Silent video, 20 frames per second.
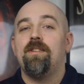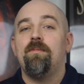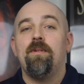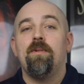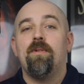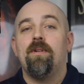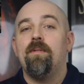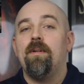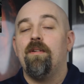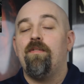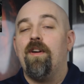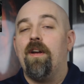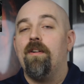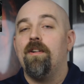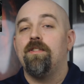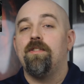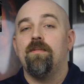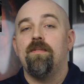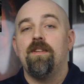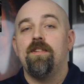to be one of my
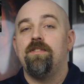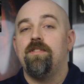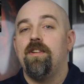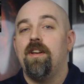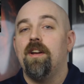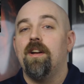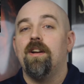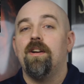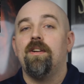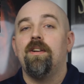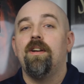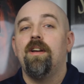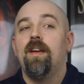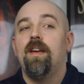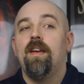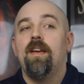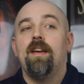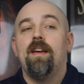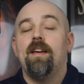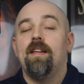favorites of this year
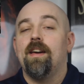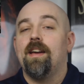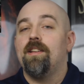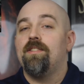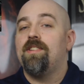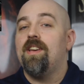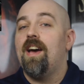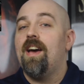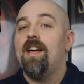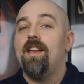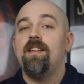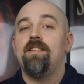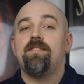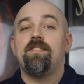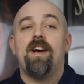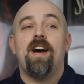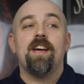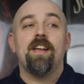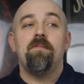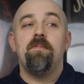like I said, it's
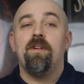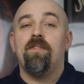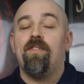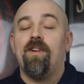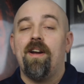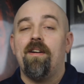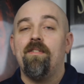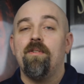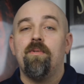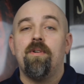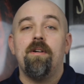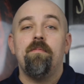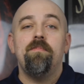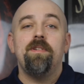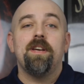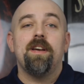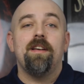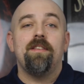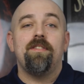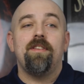not going to be for everyone
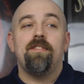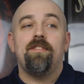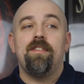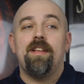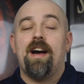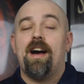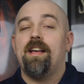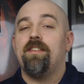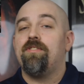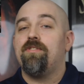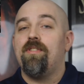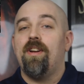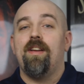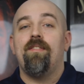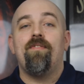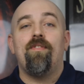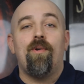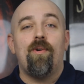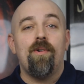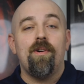because it's not
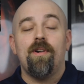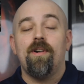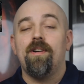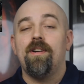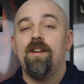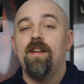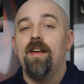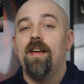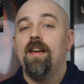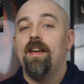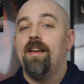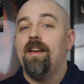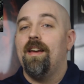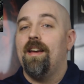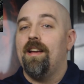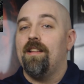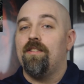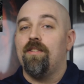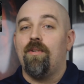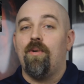straightforward.
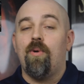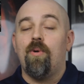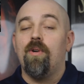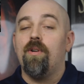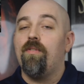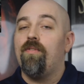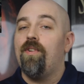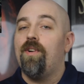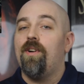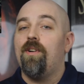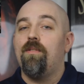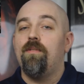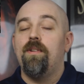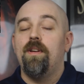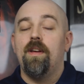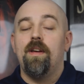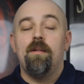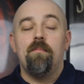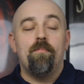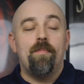It's a horror film,
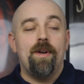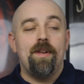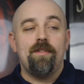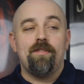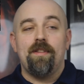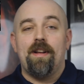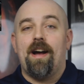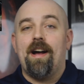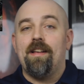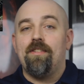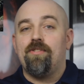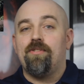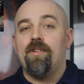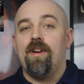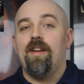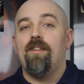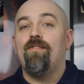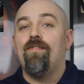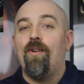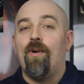but it's not
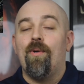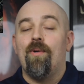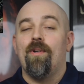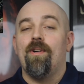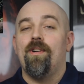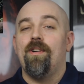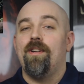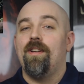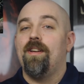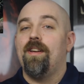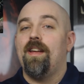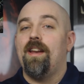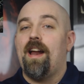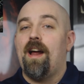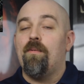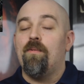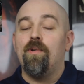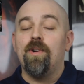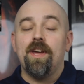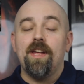straightforward. And I
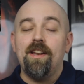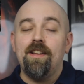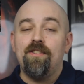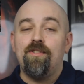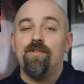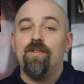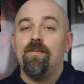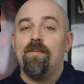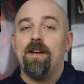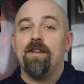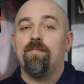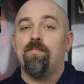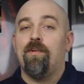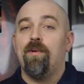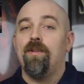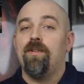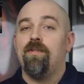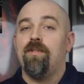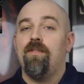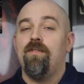will get into it in my
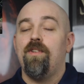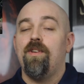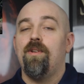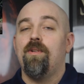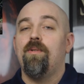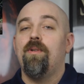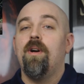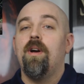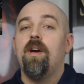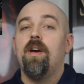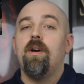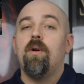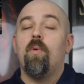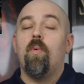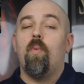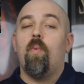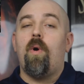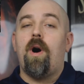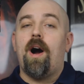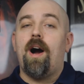spoiler review
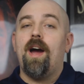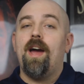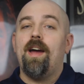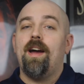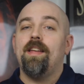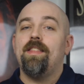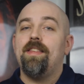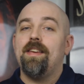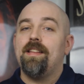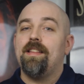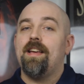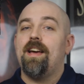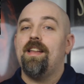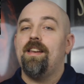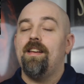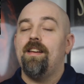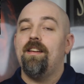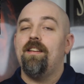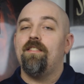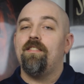why I think that
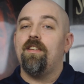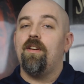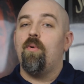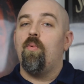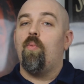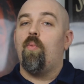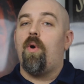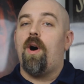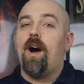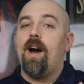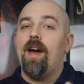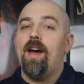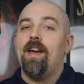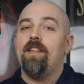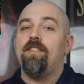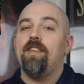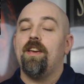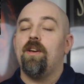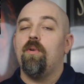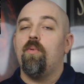is and why I
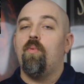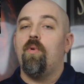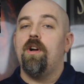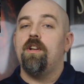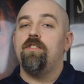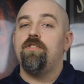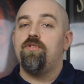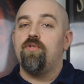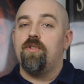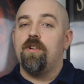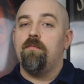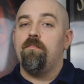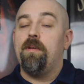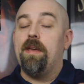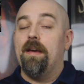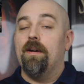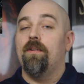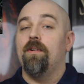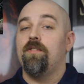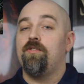think what Jordan
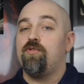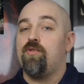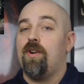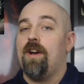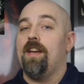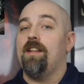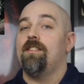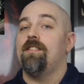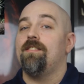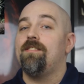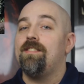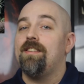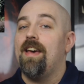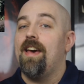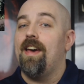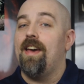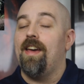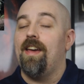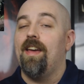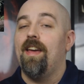Peele is trying to
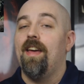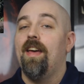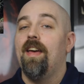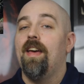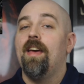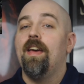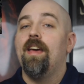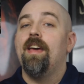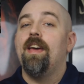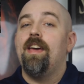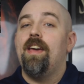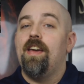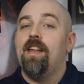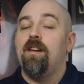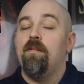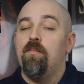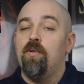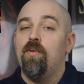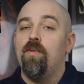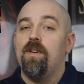say in a
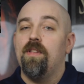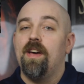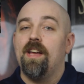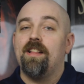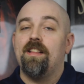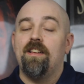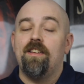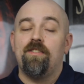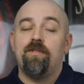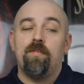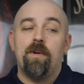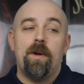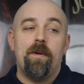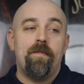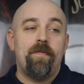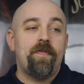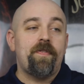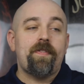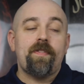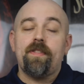movie like this. But
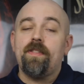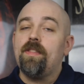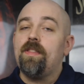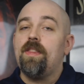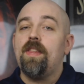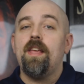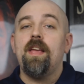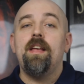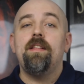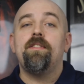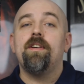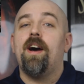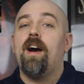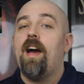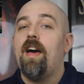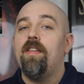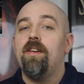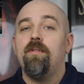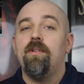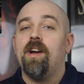it's a
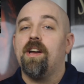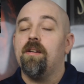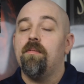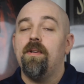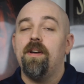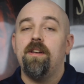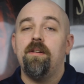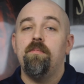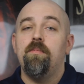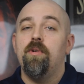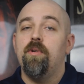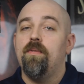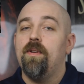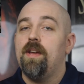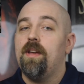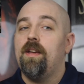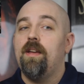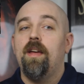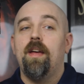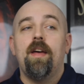highly recommended
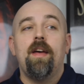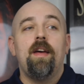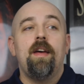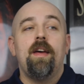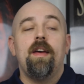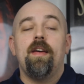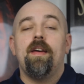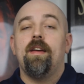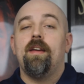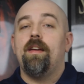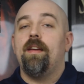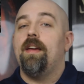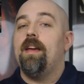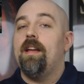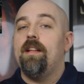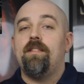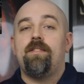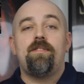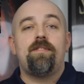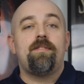movie.
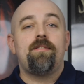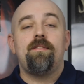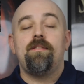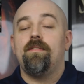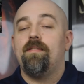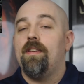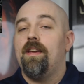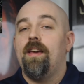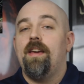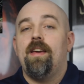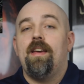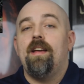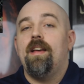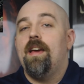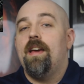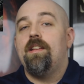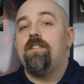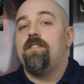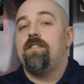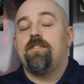It's it,
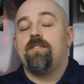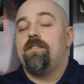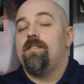it just